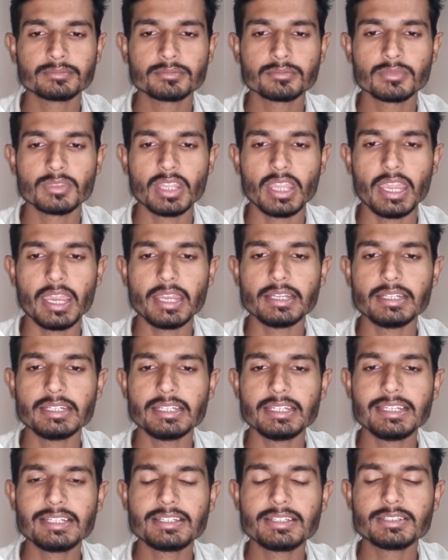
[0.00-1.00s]
and
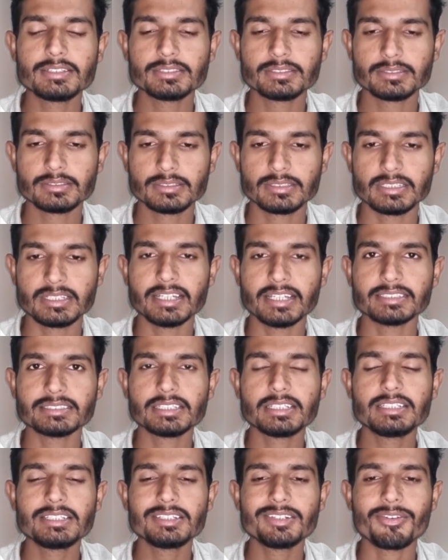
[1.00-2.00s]
it
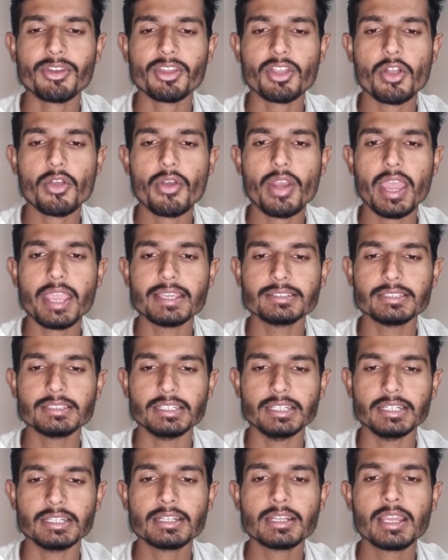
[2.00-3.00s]
doesn't recognize
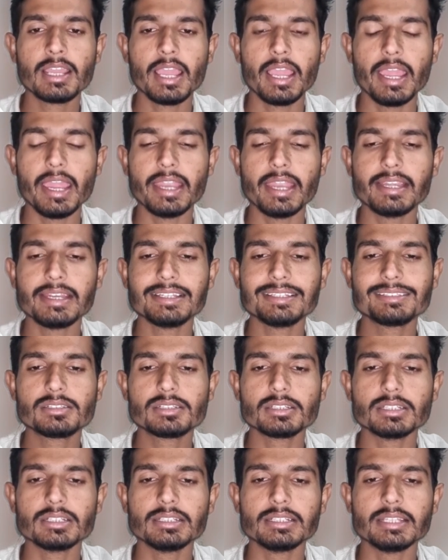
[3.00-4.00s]
it and
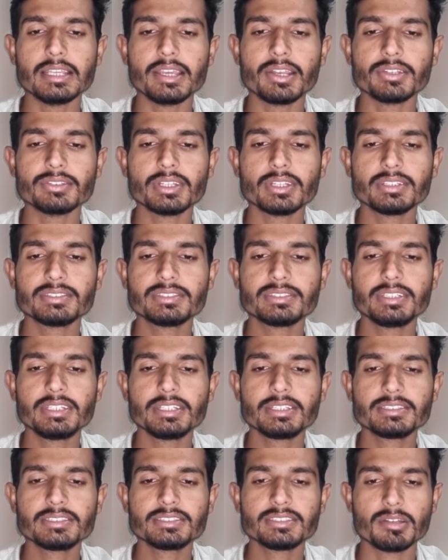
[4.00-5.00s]
still there is a
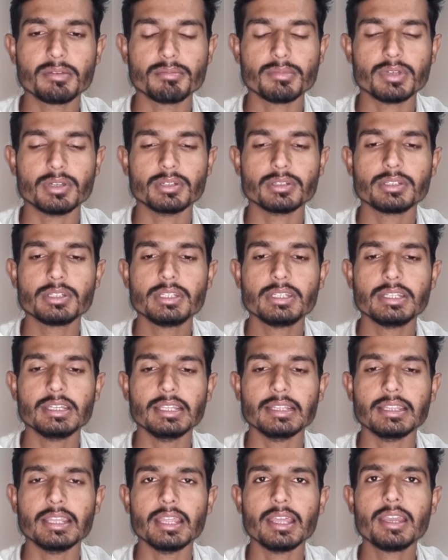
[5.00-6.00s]
6 number
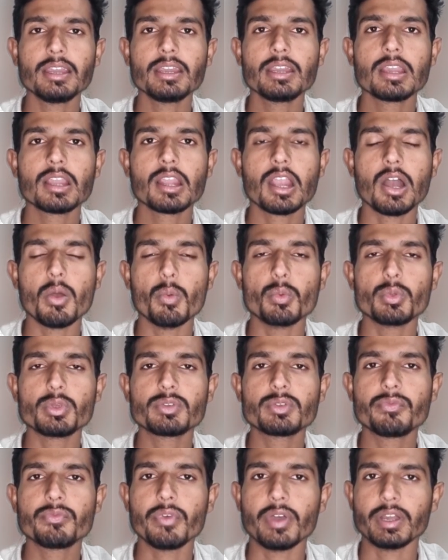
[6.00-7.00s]
in the count
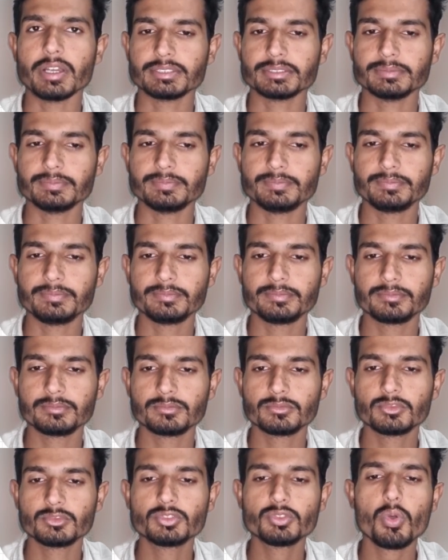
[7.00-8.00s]
function.
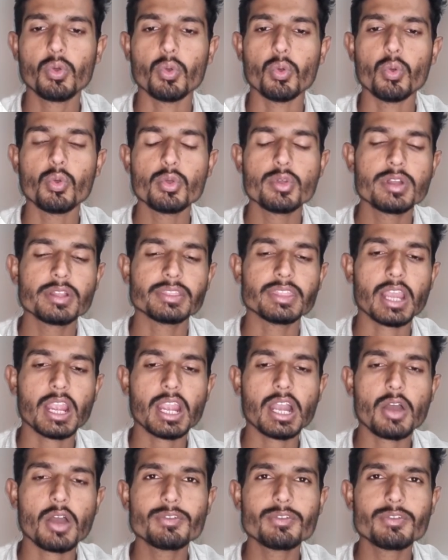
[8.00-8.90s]
So the count